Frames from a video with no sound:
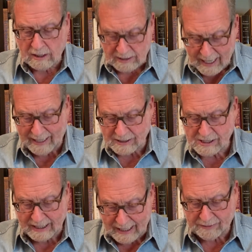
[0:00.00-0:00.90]

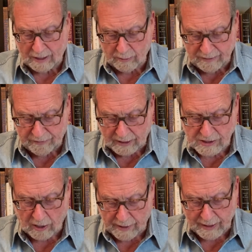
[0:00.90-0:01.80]
clients to get their
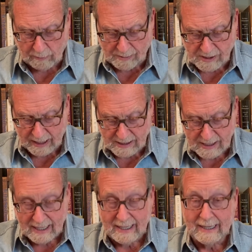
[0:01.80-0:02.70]
refunds on their websites?